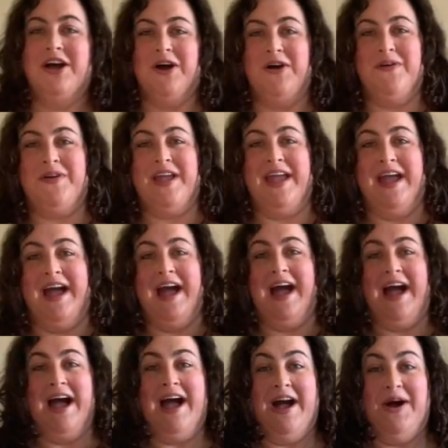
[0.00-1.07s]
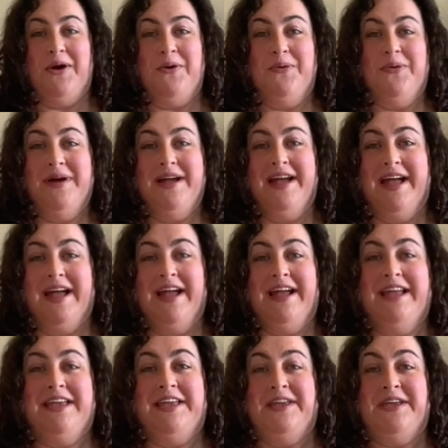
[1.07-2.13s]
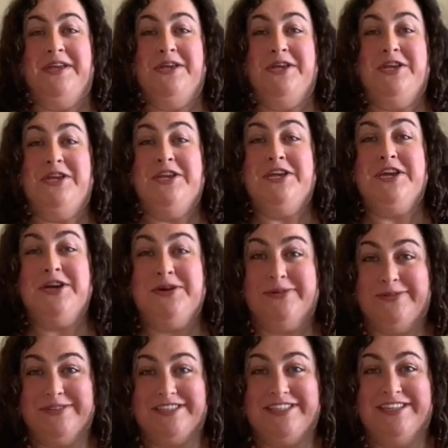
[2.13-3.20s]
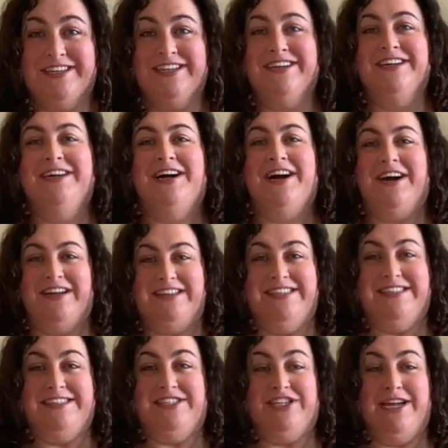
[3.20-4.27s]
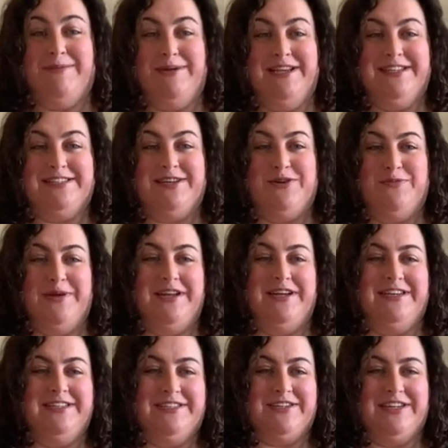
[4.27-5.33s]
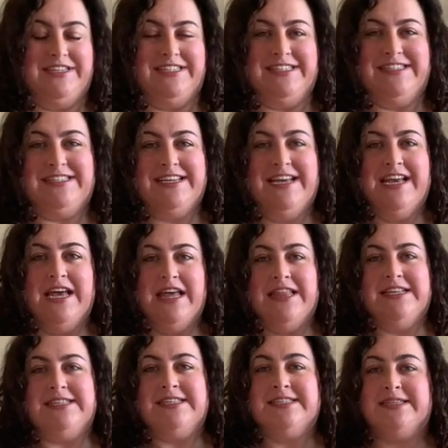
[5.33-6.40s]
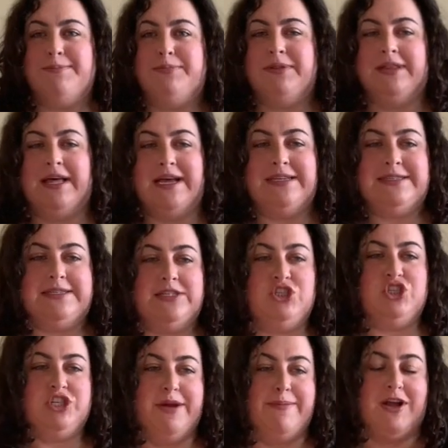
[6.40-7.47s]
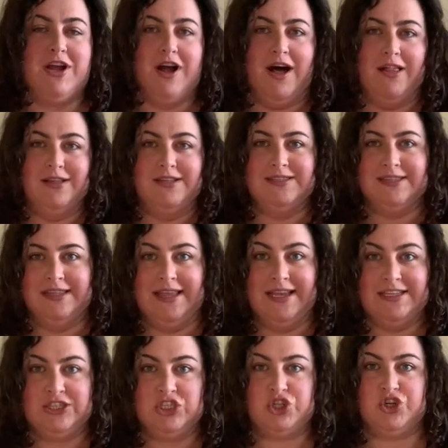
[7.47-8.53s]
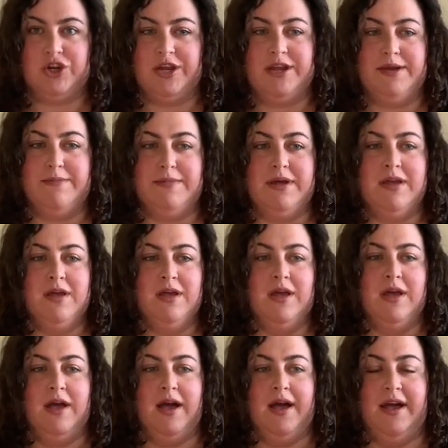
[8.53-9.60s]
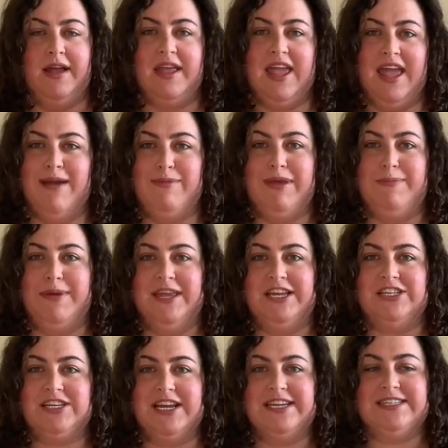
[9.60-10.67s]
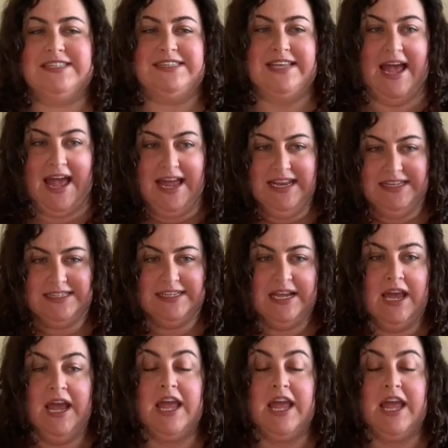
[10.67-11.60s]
Okay, how cute are these jammies? Oh my goodness gracious. This is the Plus Gemma Collins lace trim cami PJ set.